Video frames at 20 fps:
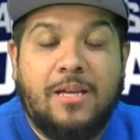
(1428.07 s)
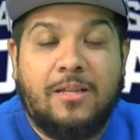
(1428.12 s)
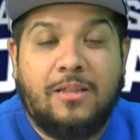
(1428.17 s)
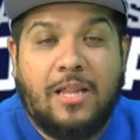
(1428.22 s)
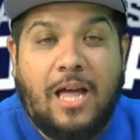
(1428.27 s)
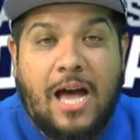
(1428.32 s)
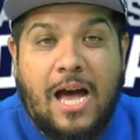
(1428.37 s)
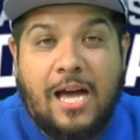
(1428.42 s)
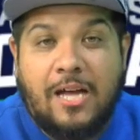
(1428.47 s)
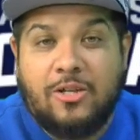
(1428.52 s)

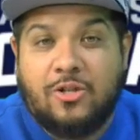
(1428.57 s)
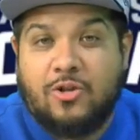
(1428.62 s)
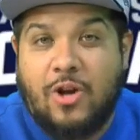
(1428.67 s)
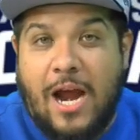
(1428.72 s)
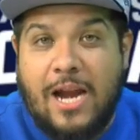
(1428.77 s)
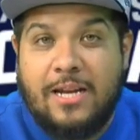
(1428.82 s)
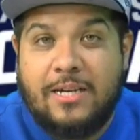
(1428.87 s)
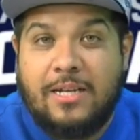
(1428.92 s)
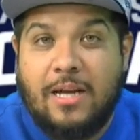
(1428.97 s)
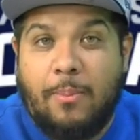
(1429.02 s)

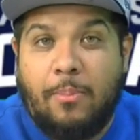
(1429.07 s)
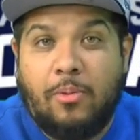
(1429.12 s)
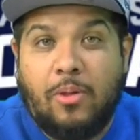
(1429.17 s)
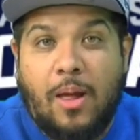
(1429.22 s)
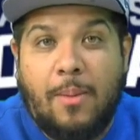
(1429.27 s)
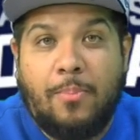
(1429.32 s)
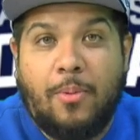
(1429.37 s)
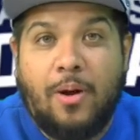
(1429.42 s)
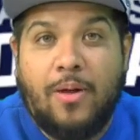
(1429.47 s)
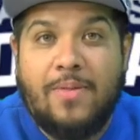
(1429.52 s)
Try to double
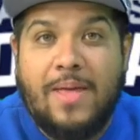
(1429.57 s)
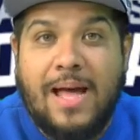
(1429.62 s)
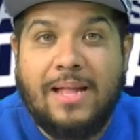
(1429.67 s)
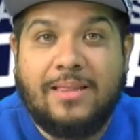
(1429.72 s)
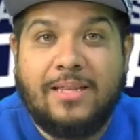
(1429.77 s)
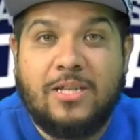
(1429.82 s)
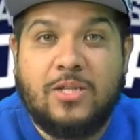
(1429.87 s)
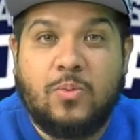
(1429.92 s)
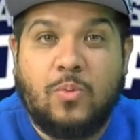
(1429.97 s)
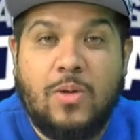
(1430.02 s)
up on
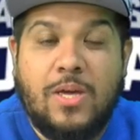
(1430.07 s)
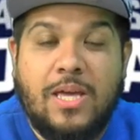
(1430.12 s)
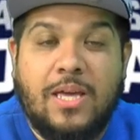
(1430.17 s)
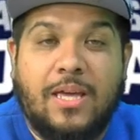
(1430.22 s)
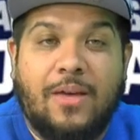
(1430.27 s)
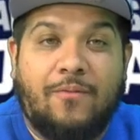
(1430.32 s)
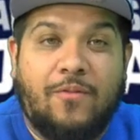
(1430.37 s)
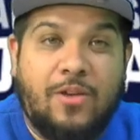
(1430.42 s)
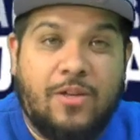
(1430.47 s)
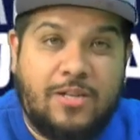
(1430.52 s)
that this
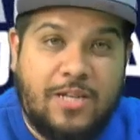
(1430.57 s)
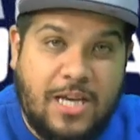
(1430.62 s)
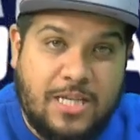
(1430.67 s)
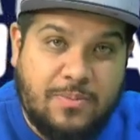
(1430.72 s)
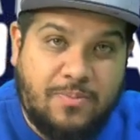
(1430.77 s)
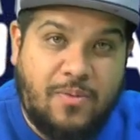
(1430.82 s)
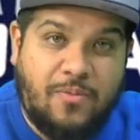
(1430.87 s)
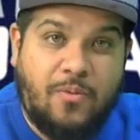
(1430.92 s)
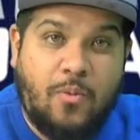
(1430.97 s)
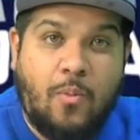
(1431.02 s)
week. If you're
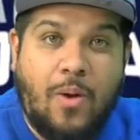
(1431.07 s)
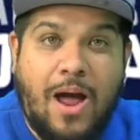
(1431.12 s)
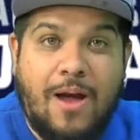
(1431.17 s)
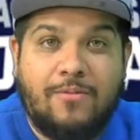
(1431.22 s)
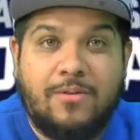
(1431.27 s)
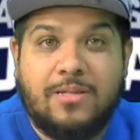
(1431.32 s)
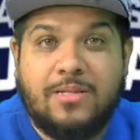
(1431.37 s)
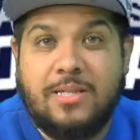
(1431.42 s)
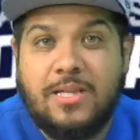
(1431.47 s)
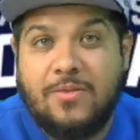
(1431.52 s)
desperate for
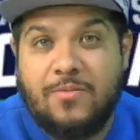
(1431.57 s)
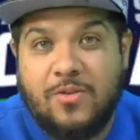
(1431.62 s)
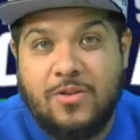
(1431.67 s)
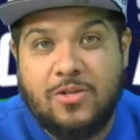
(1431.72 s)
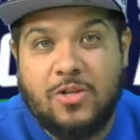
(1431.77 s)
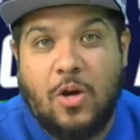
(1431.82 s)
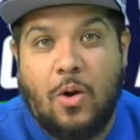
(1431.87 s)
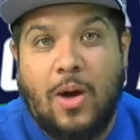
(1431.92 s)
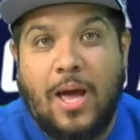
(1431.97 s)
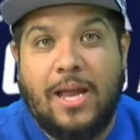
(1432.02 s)
wide
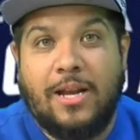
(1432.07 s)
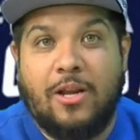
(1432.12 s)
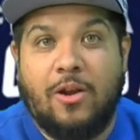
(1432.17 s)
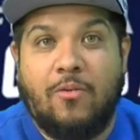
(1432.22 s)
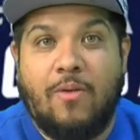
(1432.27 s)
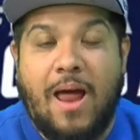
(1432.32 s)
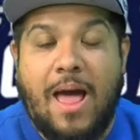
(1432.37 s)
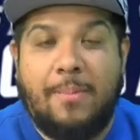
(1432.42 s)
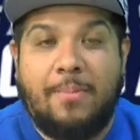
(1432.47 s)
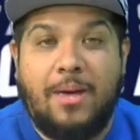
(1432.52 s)
receivers, go ahead and
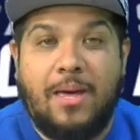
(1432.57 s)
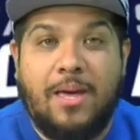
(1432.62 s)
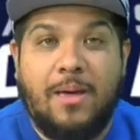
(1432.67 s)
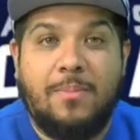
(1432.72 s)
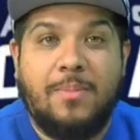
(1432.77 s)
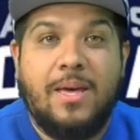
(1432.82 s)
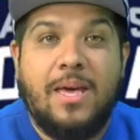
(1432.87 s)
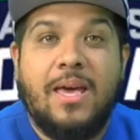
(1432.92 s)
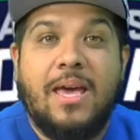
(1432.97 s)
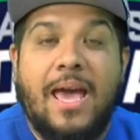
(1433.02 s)
grab
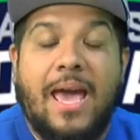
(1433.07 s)
him.